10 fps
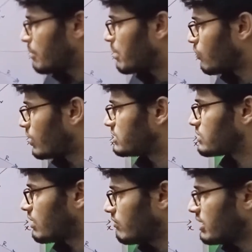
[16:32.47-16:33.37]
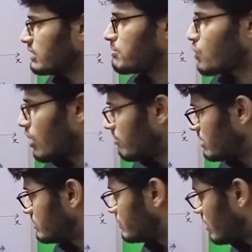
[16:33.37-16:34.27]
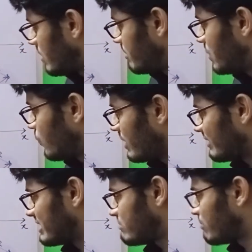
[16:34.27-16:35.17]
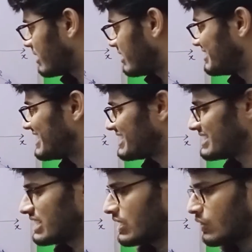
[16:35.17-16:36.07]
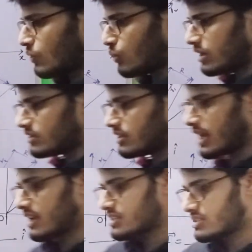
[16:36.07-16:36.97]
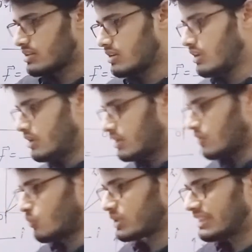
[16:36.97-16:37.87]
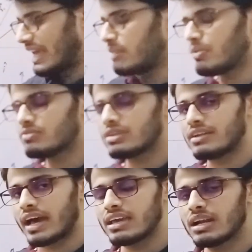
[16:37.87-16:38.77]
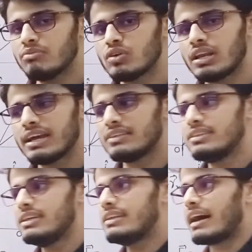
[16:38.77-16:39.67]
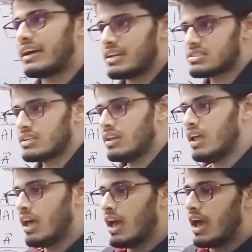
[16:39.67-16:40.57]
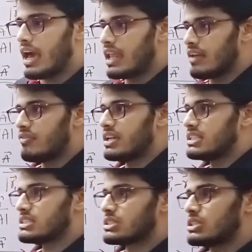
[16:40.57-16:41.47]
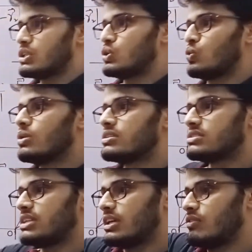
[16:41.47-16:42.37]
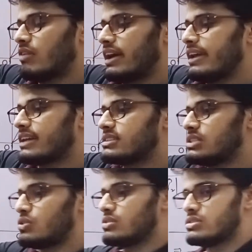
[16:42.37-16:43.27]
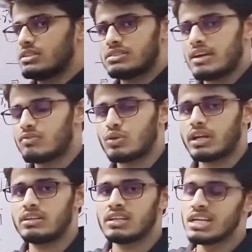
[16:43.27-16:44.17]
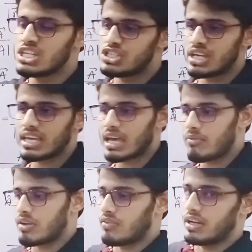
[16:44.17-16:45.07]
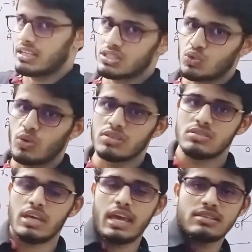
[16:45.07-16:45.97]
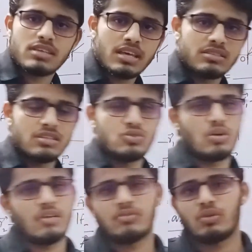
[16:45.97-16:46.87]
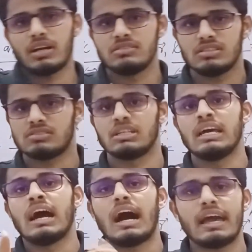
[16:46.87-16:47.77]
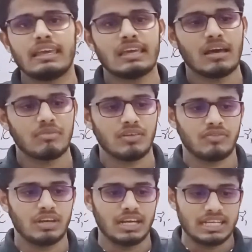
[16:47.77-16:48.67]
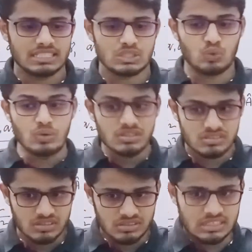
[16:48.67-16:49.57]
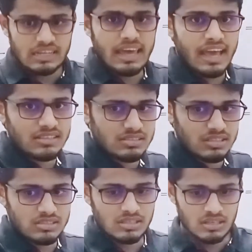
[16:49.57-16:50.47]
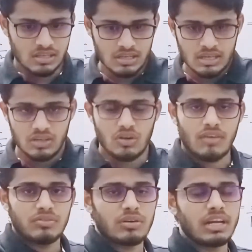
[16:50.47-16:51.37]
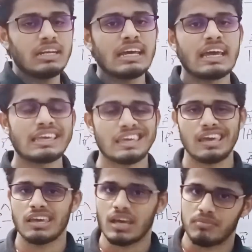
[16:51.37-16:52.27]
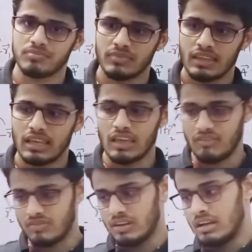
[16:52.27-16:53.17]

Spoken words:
but while solving the problems, we will be doing this method, just where the direction with the help of the diagram you will get the direction, and if it is towards the y-axis you just have to write j cap. If it is towards the x-axis you have to write just I cap. If it is towards the z-axis you have to write k cap. If